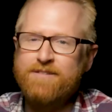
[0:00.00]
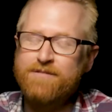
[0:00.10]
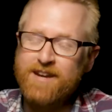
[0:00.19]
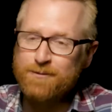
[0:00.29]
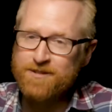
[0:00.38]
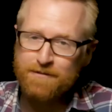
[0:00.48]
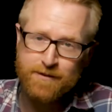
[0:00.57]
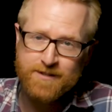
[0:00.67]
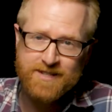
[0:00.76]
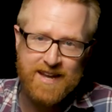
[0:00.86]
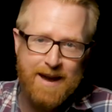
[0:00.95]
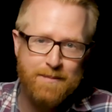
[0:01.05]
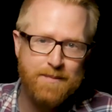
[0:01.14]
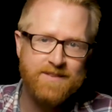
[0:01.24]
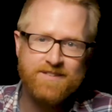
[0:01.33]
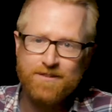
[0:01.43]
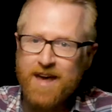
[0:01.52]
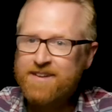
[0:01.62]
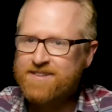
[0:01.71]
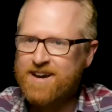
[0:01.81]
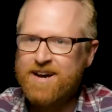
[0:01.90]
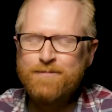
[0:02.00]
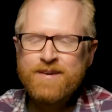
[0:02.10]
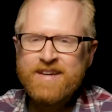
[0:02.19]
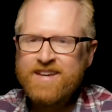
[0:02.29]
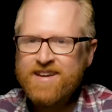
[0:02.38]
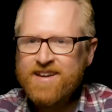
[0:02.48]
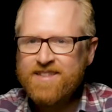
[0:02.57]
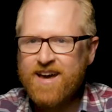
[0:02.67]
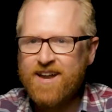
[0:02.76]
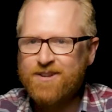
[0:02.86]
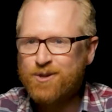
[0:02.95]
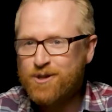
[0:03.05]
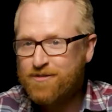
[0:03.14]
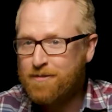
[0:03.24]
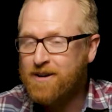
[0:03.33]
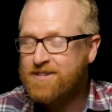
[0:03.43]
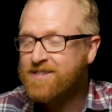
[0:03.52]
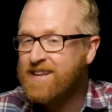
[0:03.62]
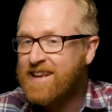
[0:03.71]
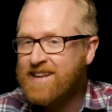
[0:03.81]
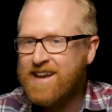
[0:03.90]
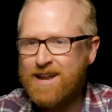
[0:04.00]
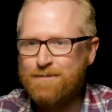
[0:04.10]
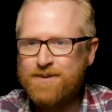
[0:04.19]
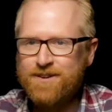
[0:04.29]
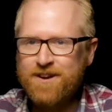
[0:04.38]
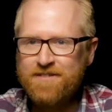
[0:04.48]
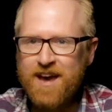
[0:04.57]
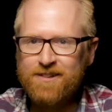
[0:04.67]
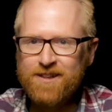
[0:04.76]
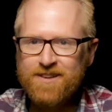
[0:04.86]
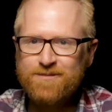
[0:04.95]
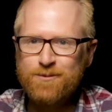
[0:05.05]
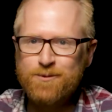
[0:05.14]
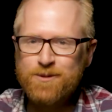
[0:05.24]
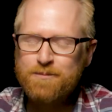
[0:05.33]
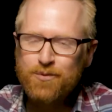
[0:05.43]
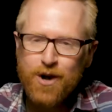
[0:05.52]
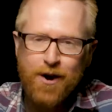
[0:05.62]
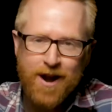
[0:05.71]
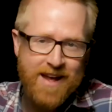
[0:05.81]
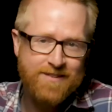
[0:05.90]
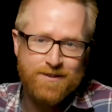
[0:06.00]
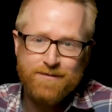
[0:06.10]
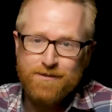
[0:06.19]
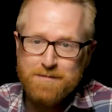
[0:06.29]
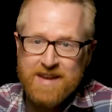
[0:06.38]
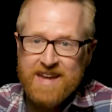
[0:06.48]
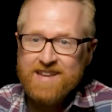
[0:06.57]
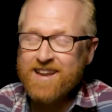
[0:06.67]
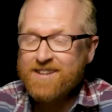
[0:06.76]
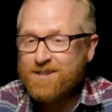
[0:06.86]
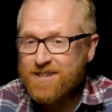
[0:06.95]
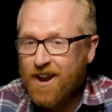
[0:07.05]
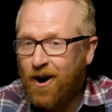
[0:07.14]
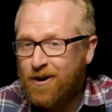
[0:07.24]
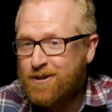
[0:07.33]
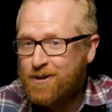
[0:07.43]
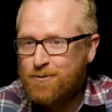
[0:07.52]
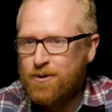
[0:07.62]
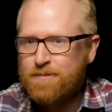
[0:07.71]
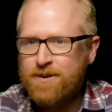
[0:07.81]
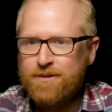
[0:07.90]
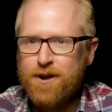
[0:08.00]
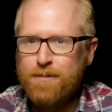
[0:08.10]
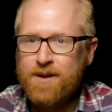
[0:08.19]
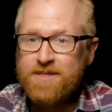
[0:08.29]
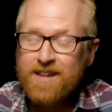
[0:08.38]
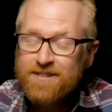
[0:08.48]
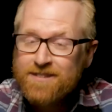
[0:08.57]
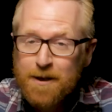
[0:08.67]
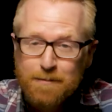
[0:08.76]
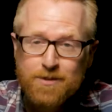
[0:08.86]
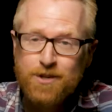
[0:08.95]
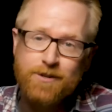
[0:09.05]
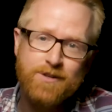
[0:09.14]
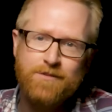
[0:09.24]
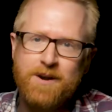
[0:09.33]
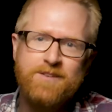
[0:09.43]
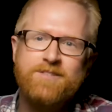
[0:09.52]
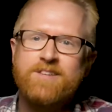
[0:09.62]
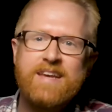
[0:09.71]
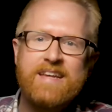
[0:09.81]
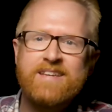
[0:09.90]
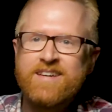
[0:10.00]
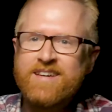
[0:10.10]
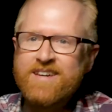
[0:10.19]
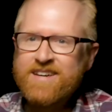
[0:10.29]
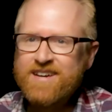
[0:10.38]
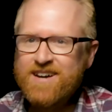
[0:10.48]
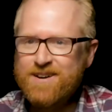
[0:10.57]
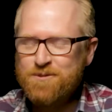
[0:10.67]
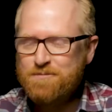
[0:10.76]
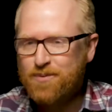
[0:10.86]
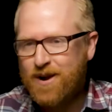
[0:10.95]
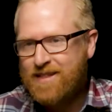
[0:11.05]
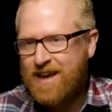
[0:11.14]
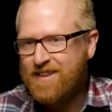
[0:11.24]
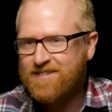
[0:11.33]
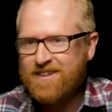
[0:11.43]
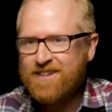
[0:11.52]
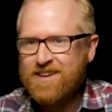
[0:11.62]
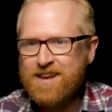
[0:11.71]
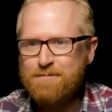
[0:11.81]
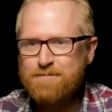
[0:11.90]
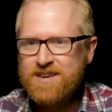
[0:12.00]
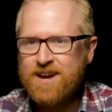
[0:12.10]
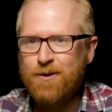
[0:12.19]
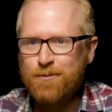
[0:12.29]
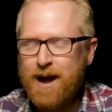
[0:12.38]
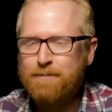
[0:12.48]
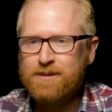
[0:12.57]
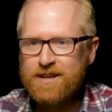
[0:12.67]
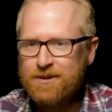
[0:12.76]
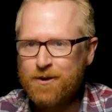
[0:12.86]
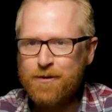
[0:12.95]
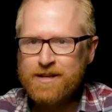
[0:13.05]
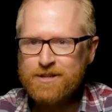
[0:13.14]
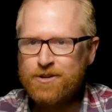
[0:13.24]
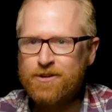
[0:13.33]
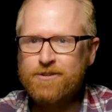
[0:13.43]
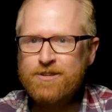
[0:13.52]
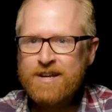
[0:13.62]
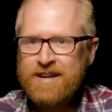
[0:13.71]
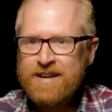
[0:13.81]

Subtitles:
In fact, it was the first time up until that time that a church from our state had appeared on that list, which was a prayer answered for me. Not just that our church would appear there, but that some church from our state would break that ceiling and be a rapidly growing church.